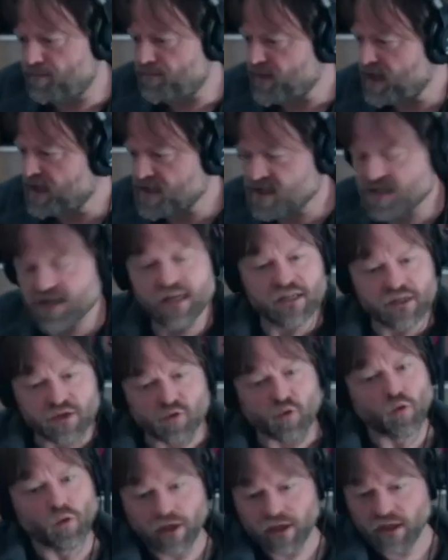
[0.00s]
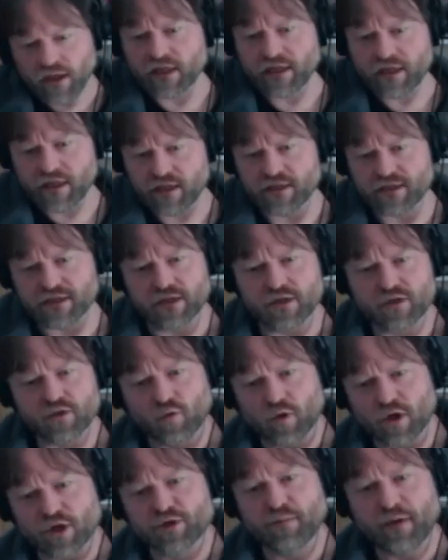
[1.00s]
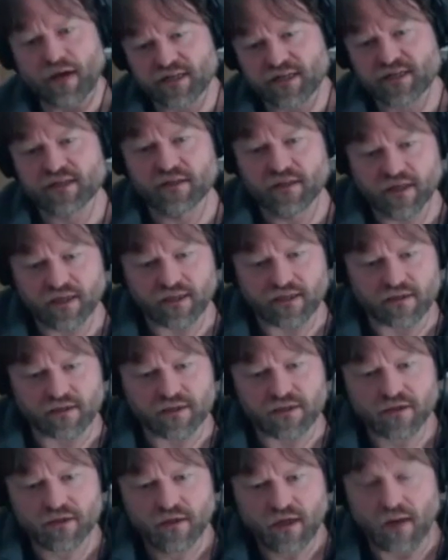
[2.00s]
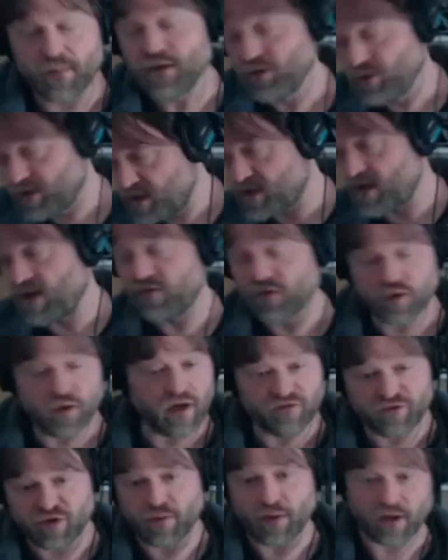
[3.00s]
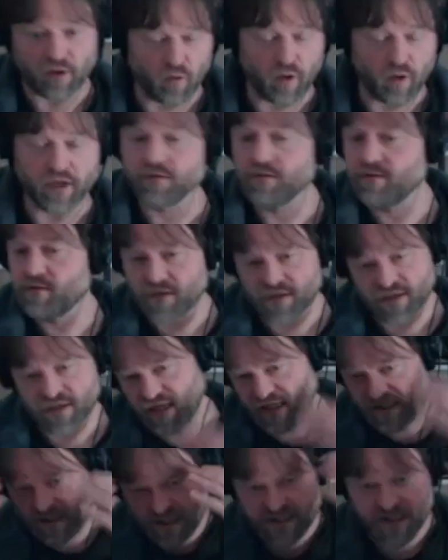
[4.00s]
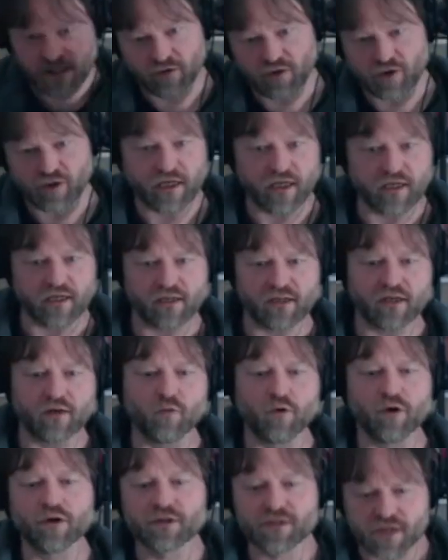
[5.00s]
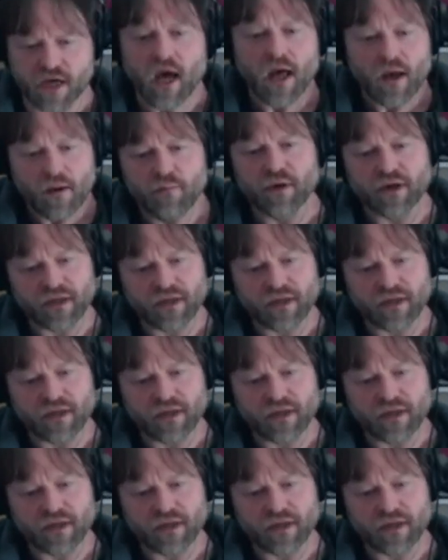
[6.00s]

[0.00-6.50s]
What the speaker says: It is really easy to rush past things. I mean, you'll discover you have no matter what, because like that's how learning anything works. But